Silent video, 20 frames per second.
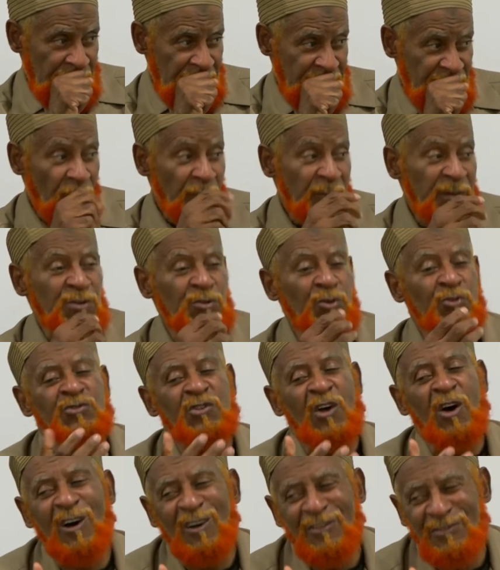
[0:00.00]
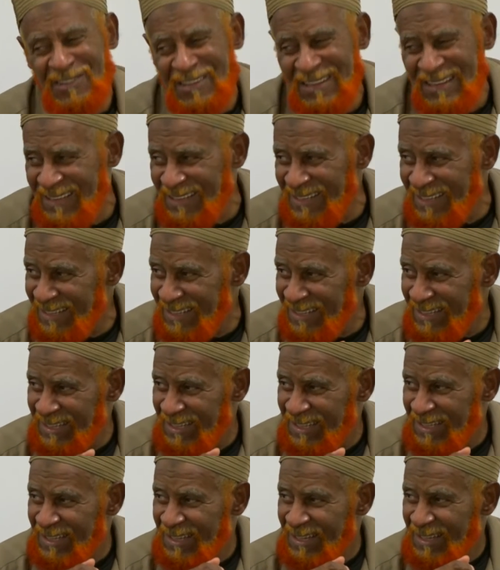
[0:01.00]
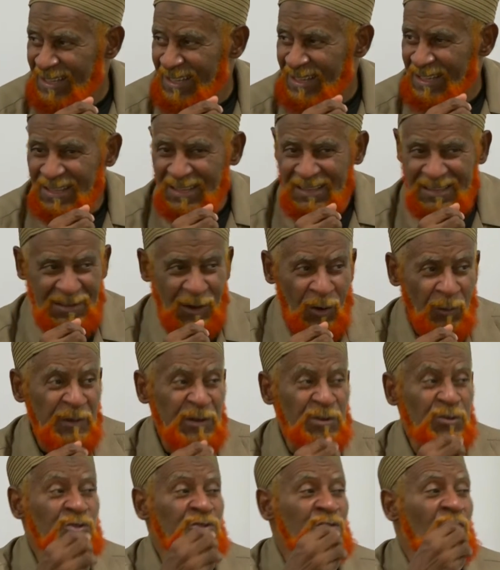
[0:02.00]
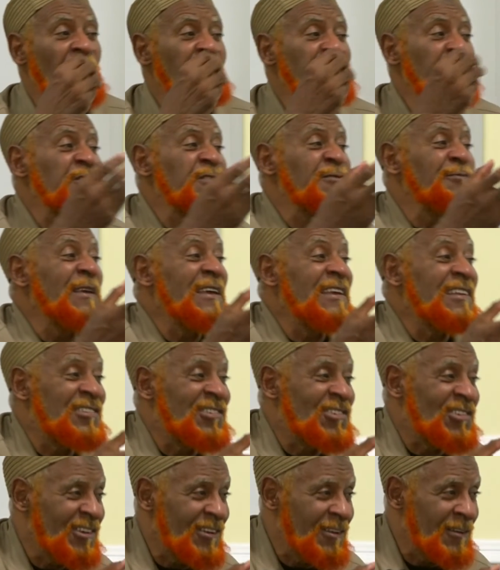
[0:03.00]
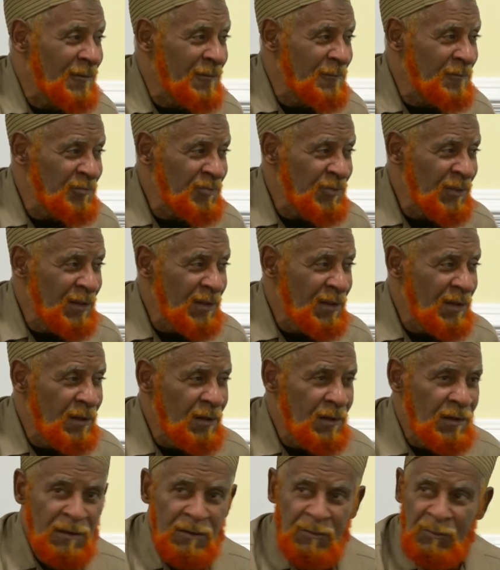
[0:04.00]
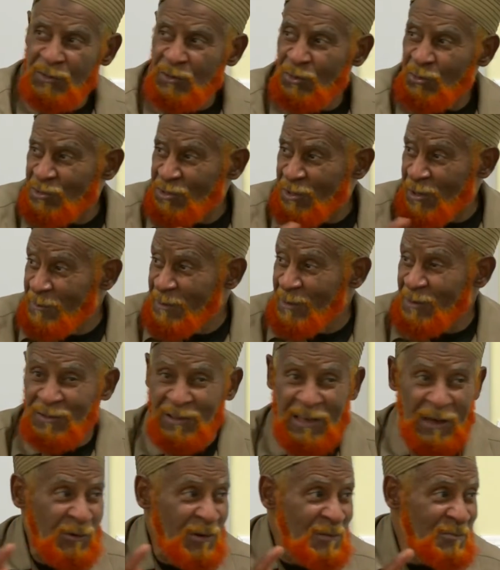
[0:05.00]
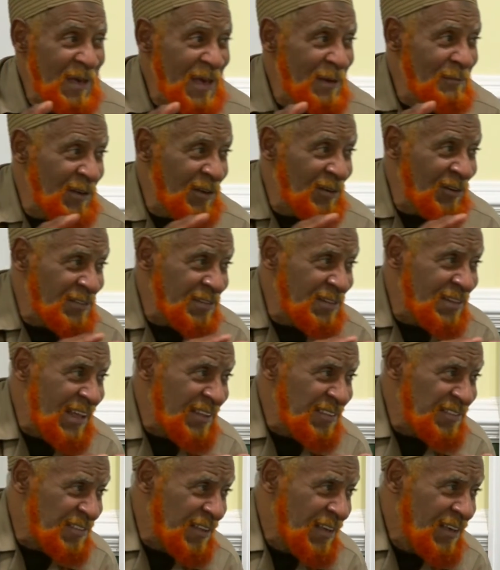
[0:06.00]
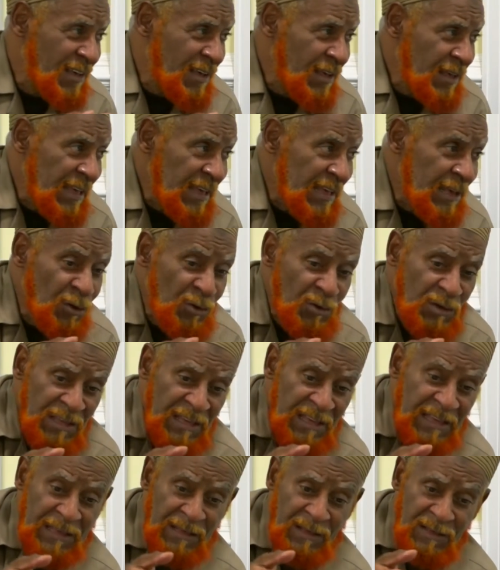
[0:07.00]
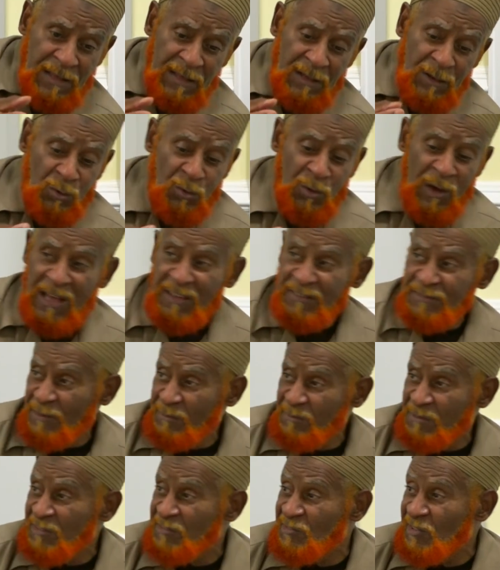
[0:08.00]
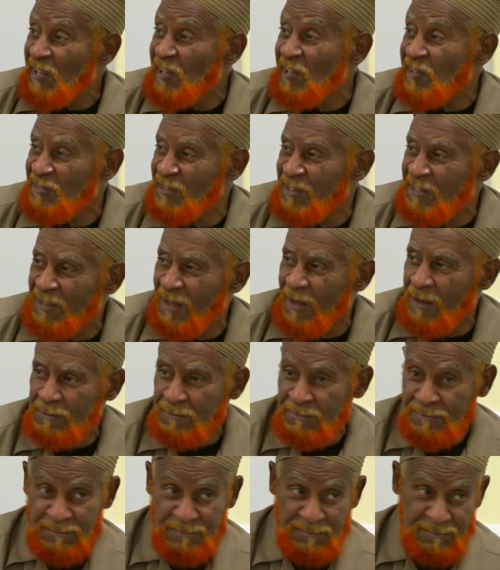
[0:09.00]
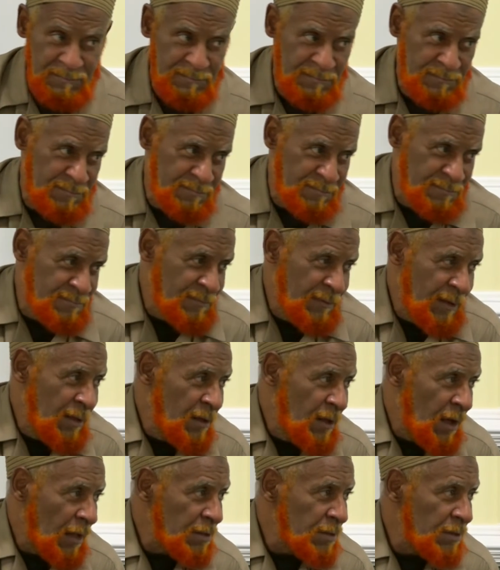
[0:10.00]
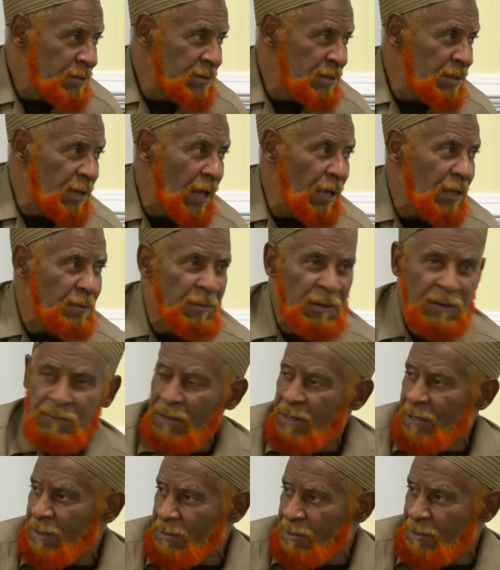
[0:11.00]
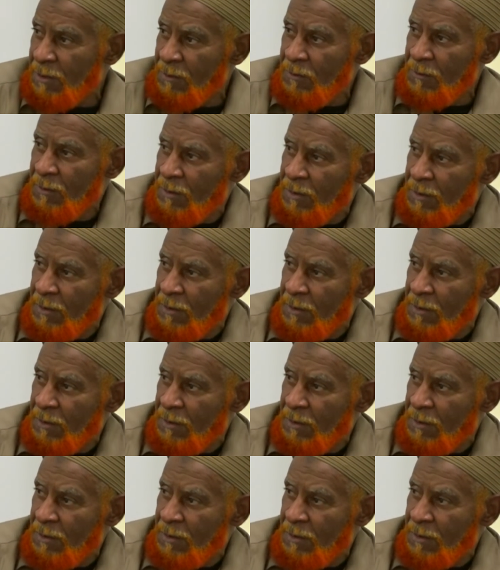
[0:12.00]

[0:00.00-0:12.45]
Don't be too soft. Don't be too soft of speech when you communicate with men, because that's he who has some disease in his heart. I think she likes me, man,